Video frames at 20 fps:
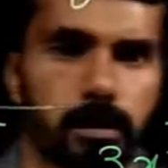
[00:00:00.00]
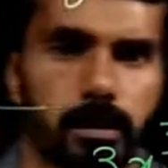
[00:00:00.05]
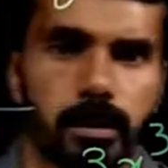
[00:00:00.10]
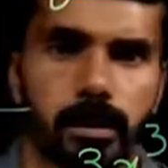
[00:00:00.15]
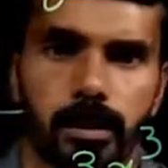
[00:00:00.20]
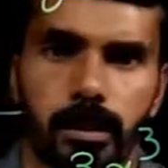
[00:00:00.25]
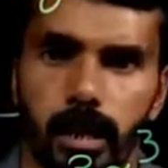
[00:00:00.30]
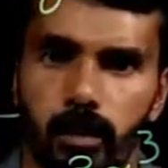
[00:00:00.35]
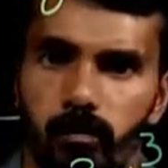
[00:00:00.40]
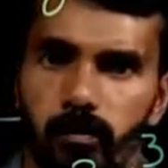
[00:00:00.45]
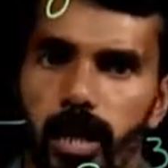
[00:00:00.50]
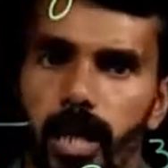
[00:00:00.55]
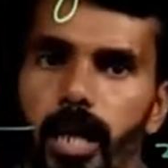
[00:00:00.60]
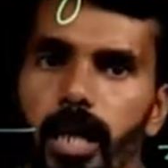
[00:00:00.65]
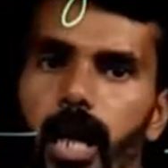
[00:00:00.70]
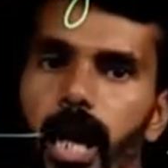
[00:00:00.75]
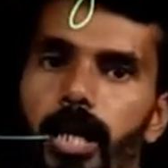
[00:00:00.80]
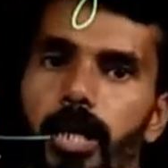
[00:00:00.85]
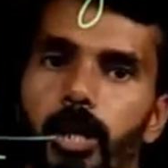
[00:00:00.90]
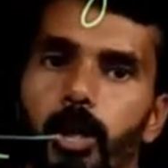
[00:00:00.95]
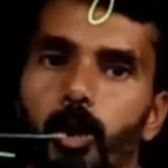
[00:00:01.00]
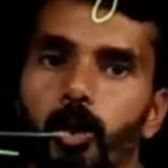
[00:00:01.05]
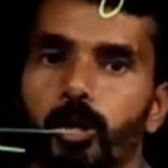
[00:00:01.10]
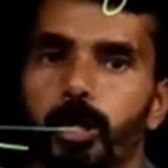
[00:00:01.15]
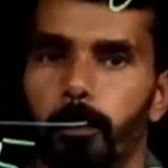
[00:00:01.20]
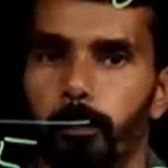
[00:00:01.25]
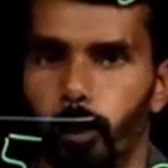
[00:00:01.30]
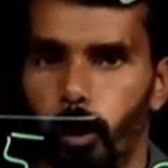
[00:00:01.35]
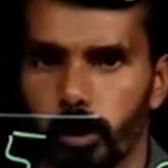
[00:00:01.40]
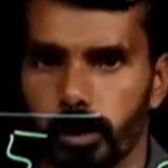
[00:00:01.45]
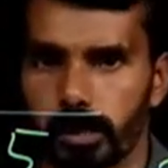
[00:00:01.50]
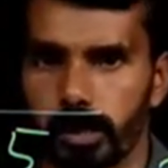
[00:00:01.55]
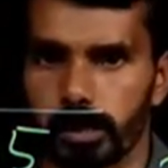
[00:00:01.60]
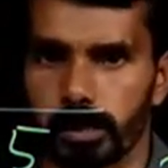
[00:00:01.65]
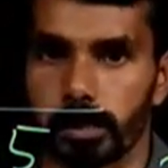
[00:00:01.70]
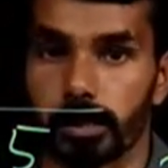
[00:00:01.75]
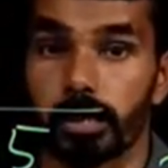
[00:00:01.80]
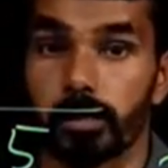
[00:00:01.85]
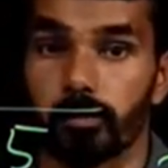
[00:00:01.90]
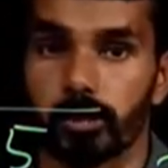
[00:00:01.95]
Then we continue the
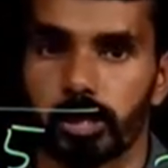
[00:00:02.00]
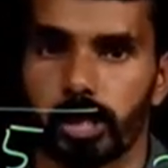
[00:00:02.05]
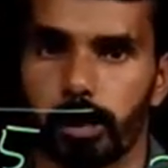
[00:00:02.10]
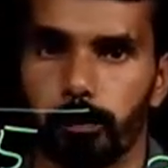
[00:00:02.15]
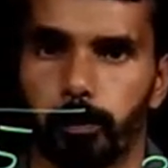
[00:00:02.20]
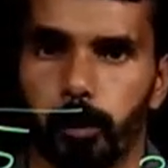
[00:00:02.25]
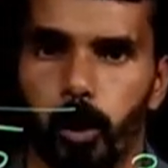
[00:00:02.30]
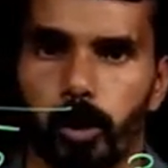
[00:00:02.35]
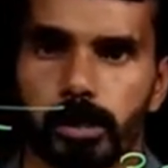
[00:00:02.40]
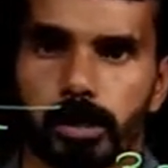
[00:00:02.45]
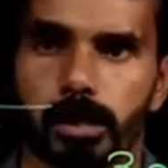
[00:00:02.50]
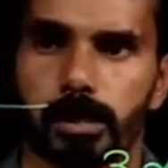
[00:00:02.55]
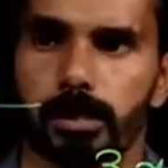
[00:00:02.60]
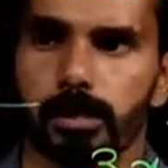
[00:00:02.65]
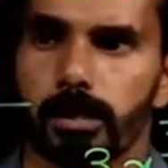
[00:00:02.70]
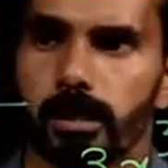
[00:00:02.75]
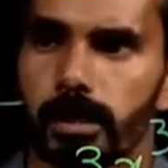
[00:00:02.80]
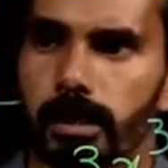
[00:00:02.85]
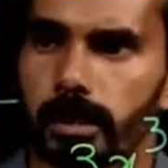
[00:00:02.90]
process, division process.